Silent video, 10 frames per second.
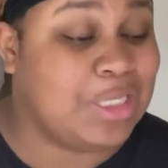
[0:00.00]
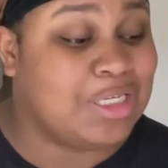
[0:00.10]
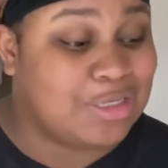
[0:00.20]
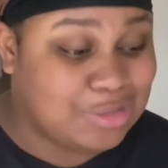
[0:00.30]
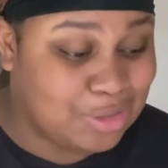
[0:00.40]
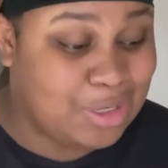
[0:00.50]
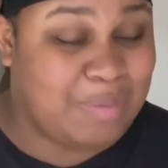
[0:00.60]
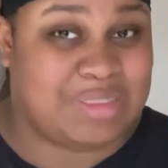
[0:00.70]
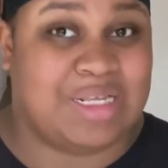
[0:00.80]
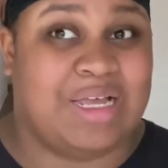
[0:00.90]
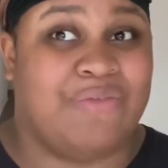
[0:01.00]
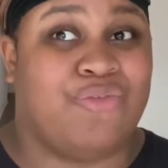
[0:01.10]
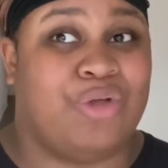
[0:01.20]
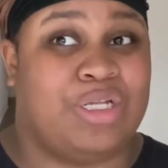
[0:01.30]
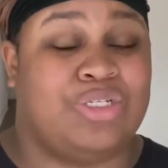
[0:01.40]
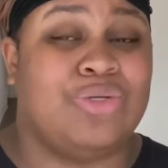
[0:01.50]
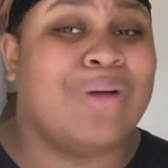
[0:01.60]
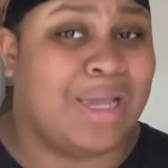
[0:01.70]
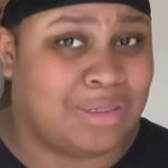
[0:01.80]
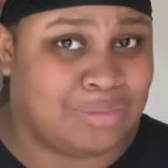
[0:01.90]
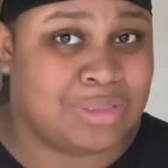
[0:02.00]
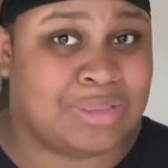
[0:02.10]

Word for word: So that means I got forty-two items.